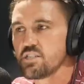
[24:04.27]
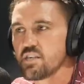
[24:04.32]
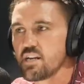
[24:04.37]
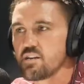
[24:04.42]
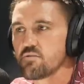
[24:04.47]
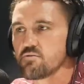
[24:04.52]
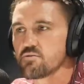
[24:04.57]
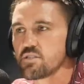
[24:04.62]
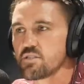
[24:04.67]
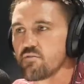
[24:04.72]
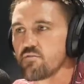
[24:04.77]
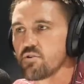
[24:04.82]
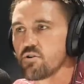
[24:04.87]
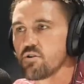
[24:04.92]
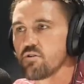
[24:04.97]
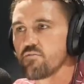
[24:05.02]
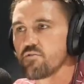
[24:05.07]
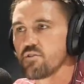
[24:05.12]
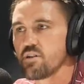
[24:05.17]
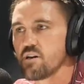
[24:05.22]
that he was giving
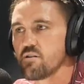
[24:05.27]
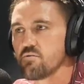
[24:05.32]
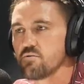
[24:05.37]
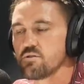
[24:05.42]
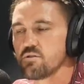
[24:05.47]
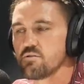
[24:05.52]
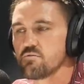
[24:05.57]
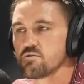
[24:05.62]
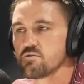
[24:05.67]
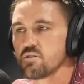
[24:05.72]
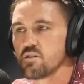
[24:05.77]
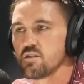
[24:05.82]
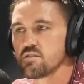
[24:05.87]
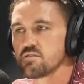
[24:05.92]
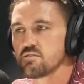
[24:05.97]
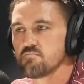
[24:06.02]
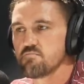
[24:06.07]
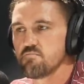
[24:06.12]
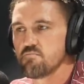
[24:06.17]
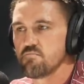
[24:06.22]
off, you know, it was, it
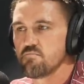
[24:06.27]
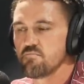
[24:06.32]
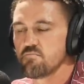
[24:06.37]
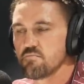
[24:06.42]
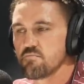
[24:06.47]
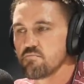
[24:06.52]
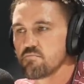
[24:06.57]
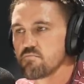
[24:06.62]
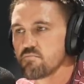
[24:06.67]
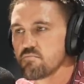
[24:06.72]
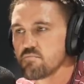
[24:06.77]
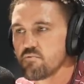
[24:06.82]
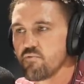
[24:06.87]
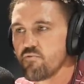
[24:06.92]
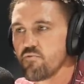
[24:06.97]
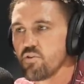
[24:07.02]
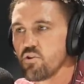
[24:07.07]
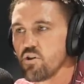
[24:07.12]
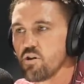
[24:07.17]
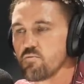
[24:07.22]
was a
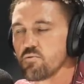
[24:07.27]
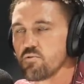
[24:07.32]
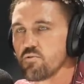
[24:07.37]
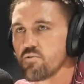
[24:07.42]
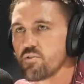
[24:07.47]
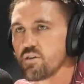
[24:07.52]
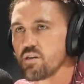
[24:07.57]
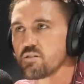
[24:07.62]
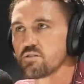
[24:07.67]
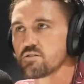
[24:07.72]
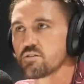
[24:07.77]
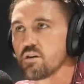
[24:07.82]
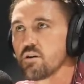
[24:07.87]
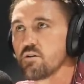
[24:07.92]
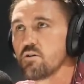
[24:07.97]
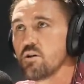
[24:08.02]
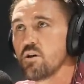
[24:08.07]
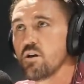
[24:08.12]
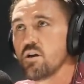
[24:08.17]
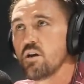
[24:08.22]
phenomenal thing.
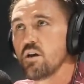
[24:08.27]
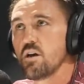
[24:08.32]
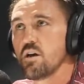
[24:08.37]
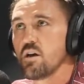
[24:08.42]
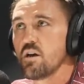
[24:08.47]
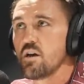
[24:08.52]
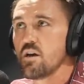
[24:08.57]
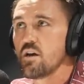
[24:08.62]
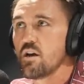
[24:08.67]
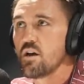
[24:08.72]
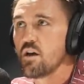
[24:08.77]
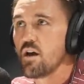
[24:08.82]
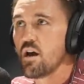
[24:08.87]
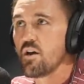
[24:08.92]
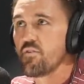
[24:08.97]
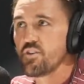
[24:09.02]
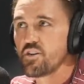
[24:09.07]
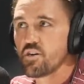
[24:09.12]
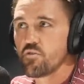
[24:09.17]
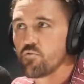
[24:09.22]
So I
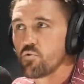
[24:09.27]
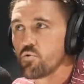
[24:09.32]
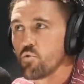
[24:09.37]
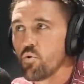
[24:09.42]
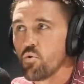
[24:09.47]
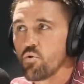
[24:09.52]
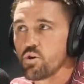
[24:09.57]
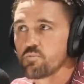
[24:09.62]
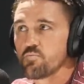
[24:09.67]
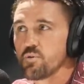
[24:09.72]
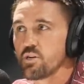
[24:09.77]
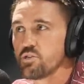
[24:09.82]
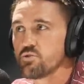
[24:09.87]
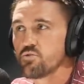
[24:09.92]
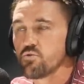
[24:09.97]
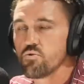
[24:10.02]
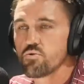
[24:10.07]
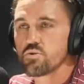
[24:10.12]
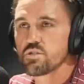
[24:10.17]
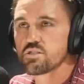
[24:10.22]
think I would have always been
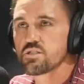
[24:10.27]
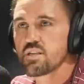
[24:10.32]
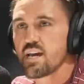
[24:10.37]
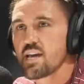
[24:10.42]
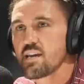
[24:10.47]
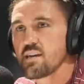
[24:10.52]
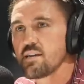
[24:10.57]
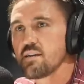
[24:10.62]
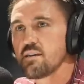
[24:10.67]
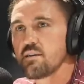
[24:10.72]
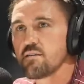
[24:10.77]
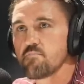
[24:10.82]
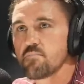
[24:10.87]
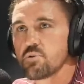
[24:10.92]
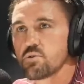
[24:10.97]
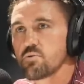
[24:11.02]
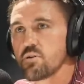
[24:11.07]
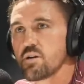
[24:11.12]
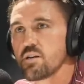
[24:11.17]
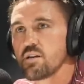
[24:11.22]
drawn to stay
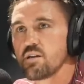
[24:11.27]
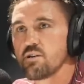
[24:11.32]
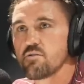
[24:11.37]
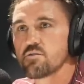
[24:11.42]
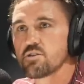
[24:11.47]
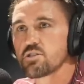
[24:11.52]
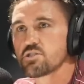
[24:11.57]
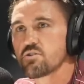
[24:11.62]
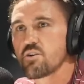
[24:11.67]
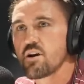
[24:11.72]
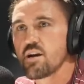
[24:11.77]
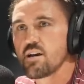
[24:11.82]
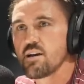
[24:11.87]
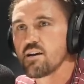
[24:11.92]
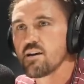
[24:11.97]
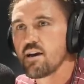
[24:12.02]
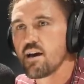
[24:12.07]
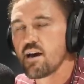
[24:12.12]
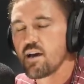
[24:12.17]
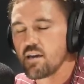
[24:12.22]
between here in
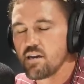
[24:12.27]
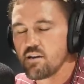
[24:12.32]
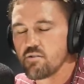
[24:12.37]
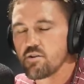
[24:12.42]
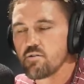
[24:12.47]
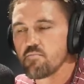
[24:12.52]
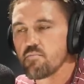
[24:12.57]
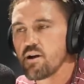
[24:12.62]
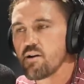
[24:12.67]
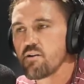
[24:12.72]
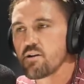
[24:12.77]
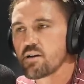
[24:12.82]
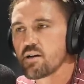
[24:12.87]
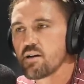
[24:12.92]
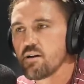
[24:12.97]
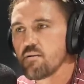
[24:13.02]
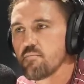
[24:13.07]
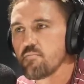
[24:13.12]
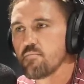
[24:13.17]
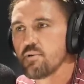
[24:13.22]
Australia, uh, here in
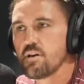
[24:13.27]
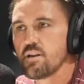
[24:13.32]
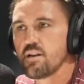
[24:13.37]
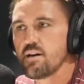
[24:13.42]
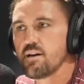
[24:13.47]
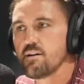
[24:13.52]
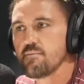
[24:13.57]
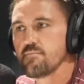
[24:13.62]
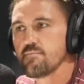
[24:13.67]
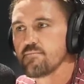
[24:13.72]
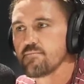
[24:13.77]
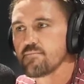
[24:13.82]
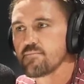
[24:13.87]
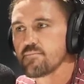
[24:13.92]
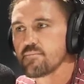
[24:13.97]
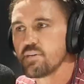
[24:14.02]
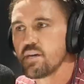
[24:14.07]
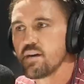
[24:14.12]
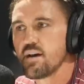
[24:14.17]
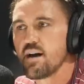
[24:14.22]
America. But um,
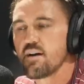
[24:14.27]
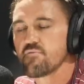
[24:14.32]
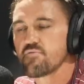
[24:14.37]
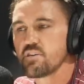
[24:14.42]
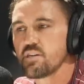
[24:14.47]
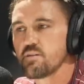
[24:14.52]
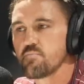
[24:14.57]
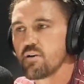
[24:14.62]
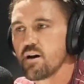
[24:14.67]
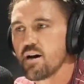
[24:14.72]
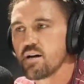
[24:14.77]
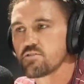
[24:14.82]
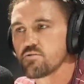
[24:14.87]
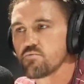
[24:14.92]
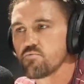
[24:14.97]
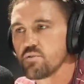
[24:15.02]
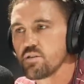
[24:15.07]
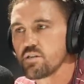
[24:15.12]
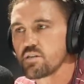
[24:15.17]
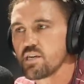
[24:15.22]
yeah, after he passed, it
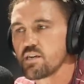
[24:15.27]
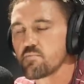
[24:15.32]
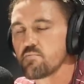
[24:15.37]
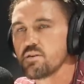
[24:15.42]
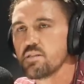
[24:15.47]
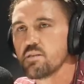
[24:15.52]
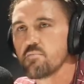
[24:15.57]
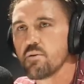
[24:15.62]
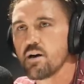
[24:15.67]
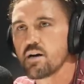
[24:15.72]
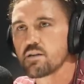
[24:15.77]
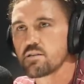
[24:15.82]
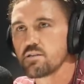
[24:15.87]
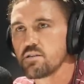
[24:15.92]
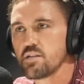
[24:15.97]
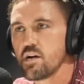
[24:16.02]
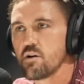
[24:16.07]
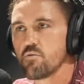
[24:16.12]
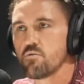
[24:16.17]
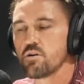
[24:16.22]
really kicked me in the butt to,
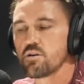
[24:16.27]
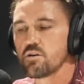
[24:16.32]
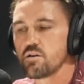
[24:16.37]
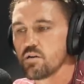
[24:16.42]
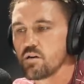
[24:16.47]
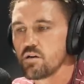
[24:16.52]
you know what,